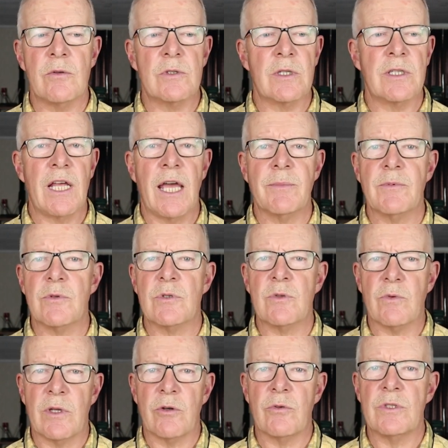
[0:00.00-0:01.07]
There's
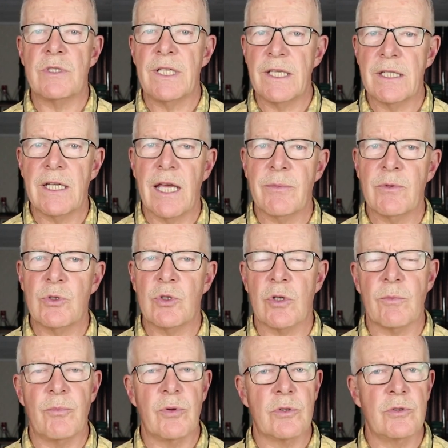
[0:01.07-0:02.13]
adapters that are T adapters. You
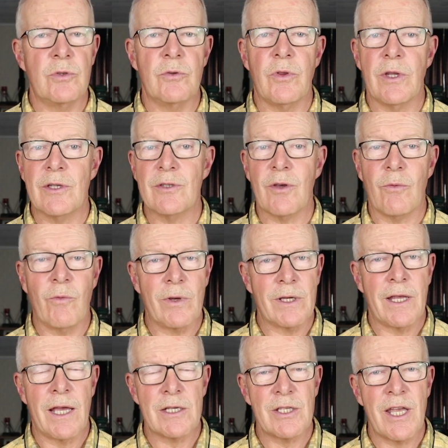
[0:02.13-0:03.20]
can put two things on
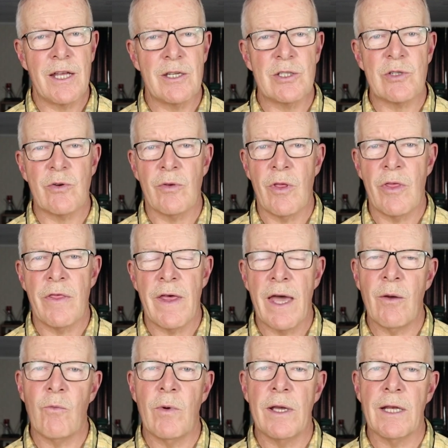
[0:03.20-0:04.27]
one gas canister
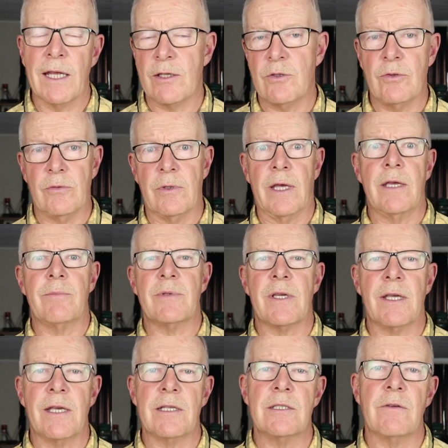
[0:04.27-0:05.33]
that way, like two lamps,
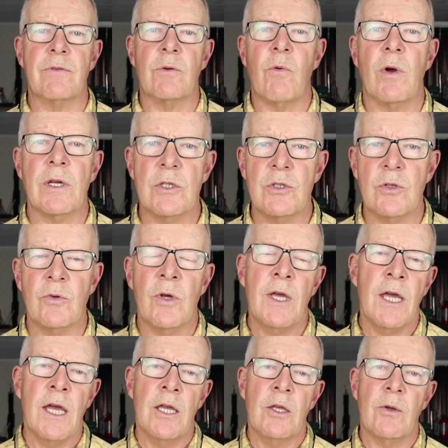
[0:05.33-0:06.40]
I guess, if you wanted to.
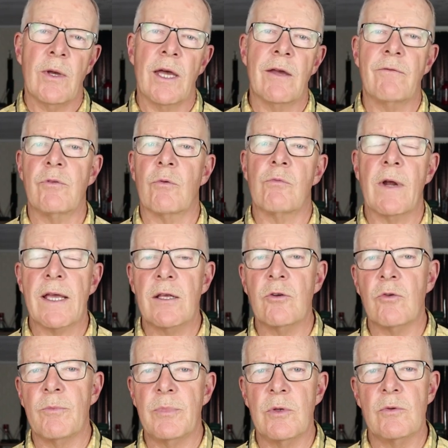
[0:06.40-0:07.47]
You have the
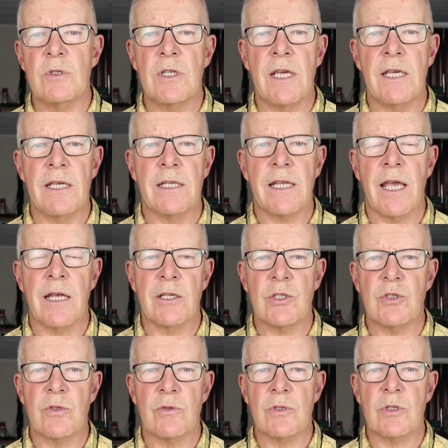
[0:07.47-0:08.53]
regular butane
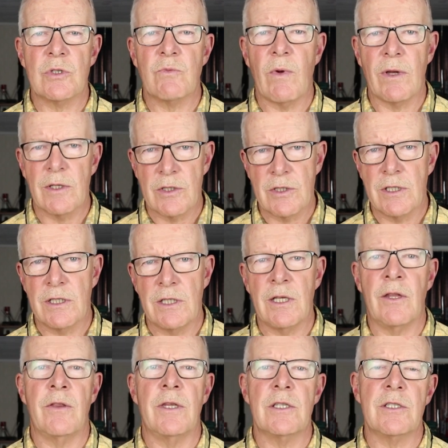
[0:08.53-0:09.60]
canisters as well as
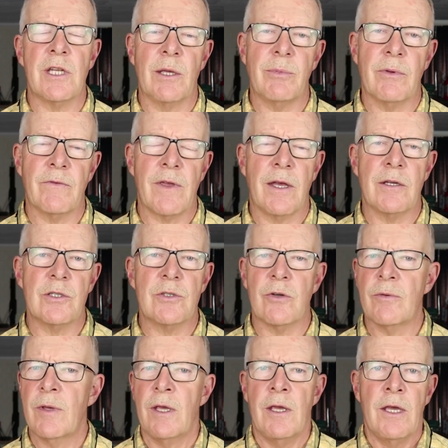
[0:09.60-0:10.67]
the this type of
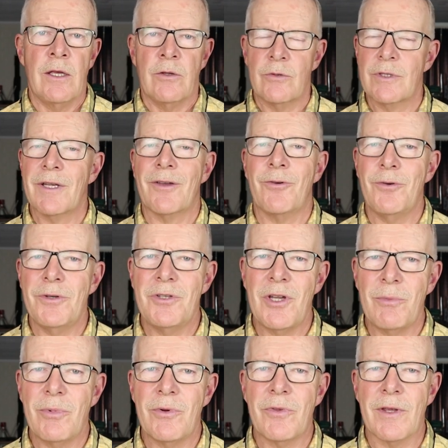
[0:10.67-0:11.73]
canister. There's a good
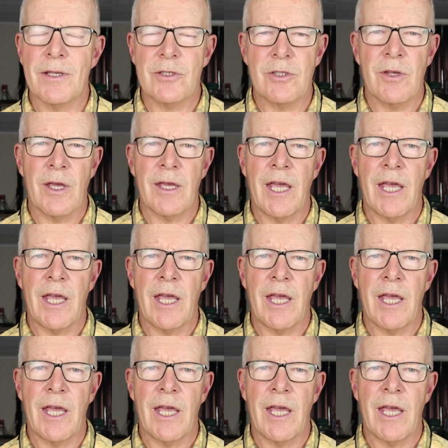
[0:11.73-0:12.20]
number of things.